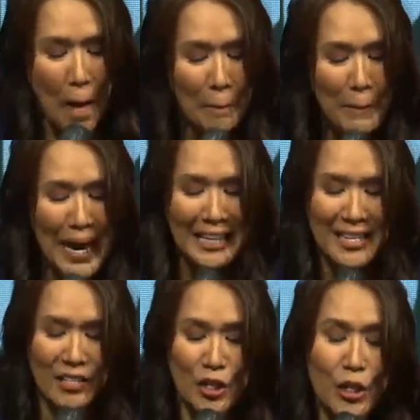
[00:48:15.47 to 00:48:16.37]

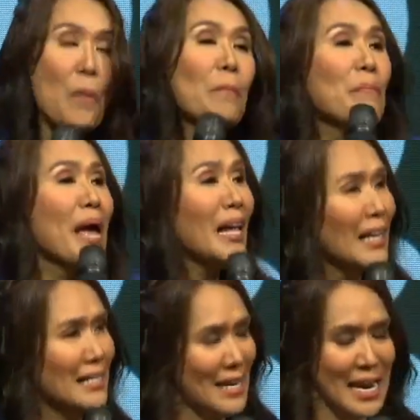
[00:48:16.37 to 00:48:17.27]
meekness,
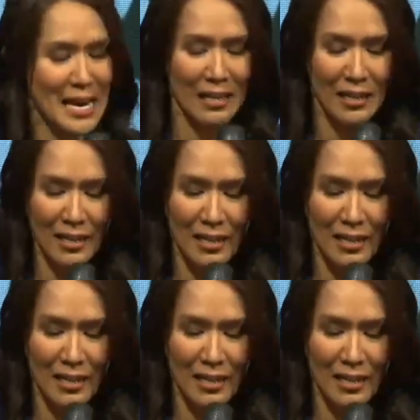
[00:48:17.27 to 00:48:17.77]
humility,